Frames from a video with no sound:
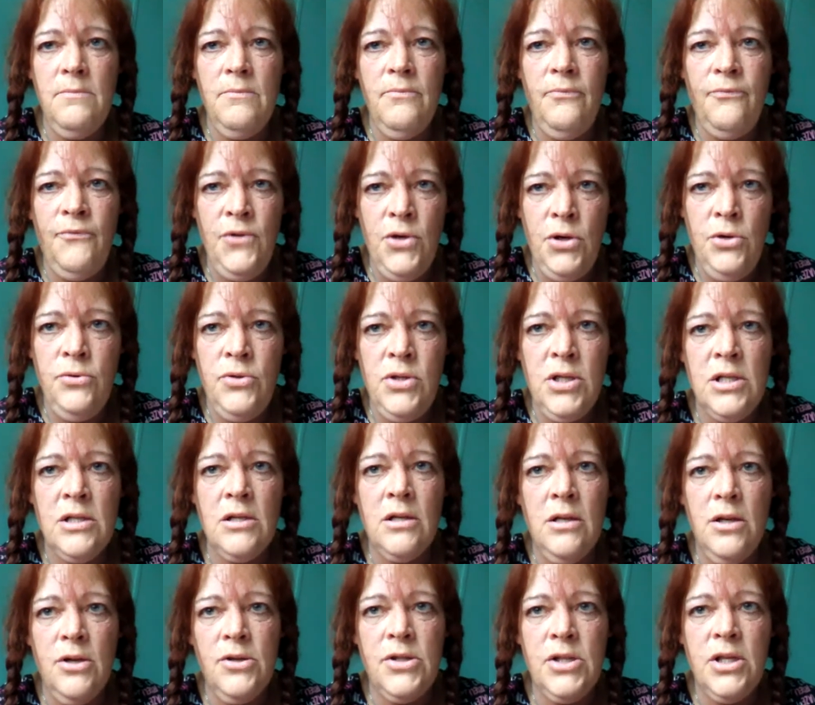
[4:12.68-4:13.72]
food that's
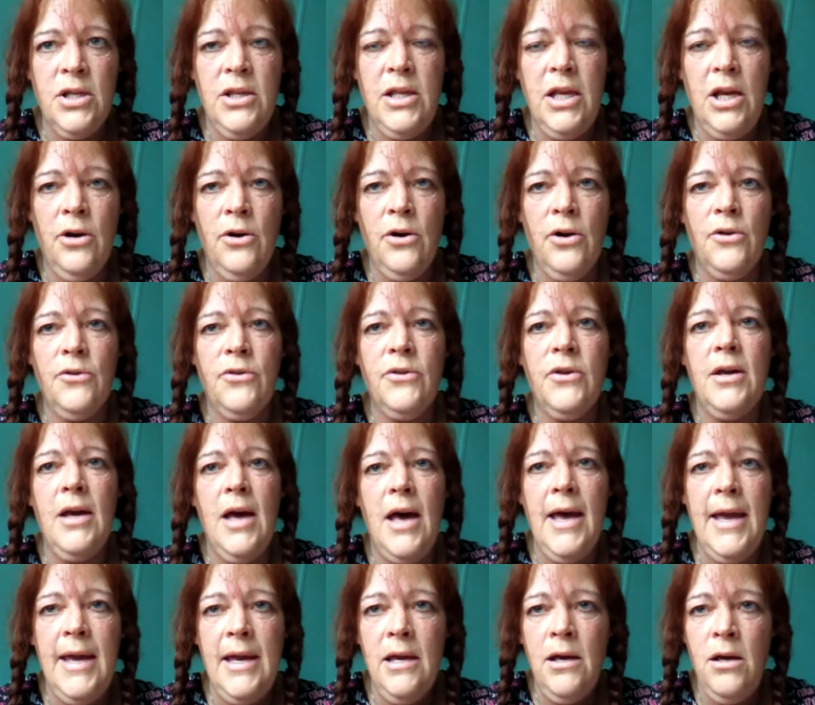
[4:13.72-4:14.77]
close to the earth.
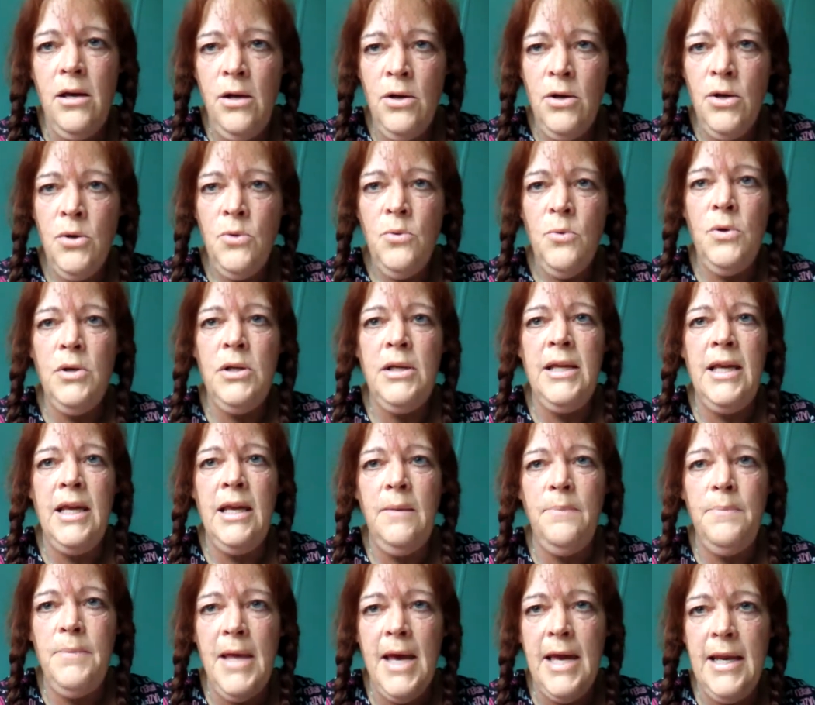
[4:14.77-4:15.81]
Gaia would
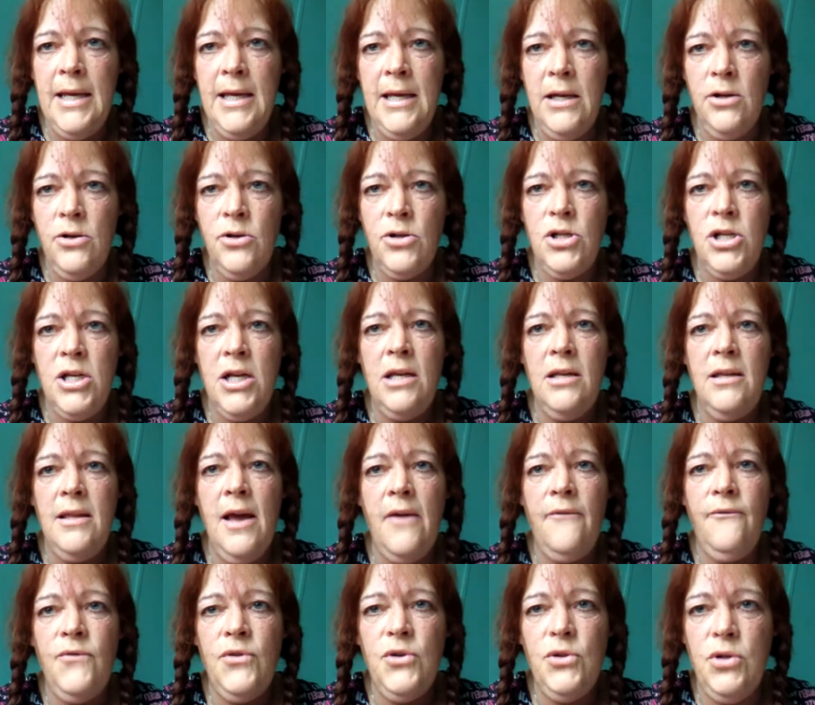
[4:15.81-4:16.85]
keep that energy and
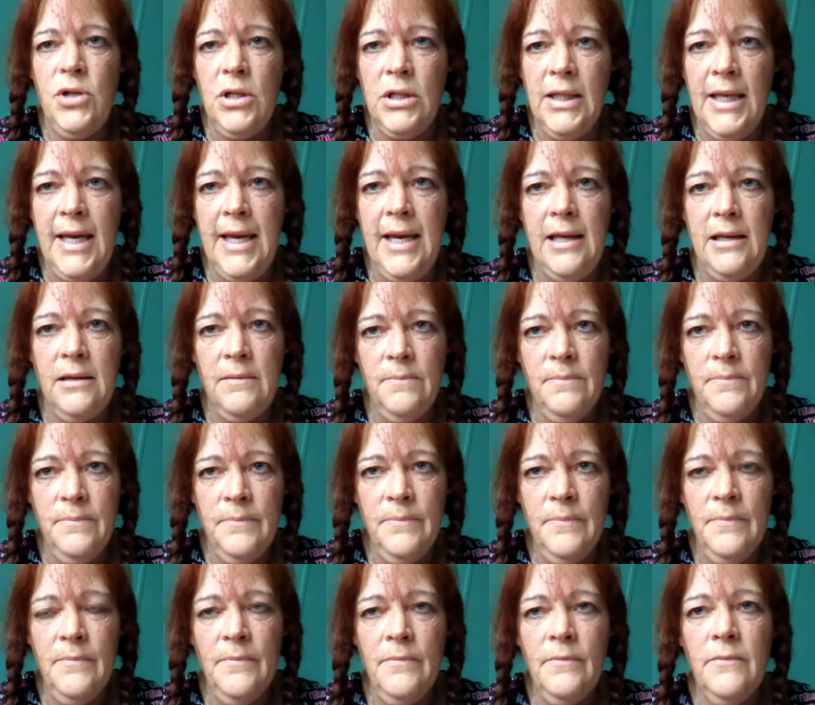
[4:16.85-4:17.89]
that food clean.
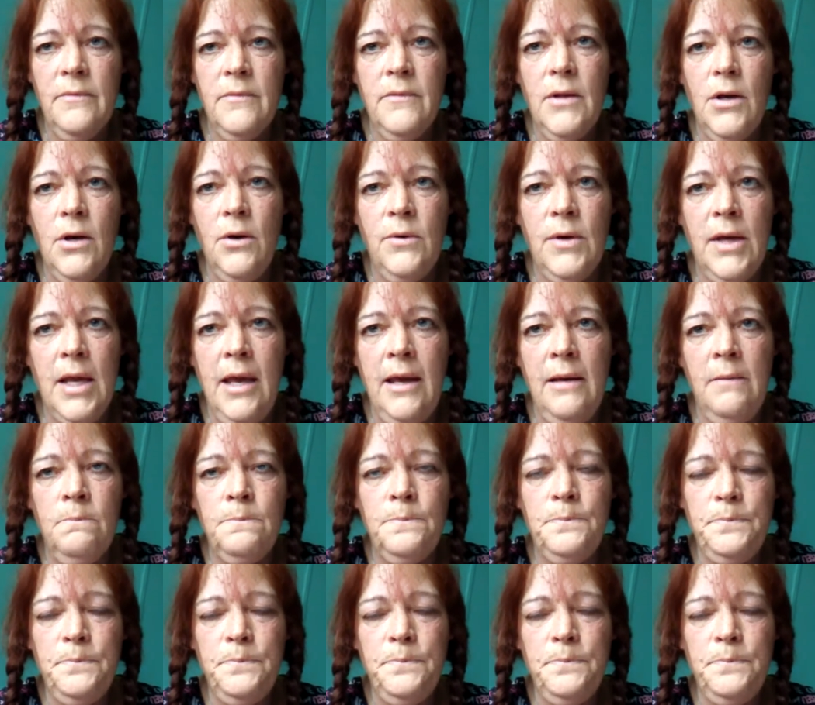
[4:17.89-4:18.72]
Okay?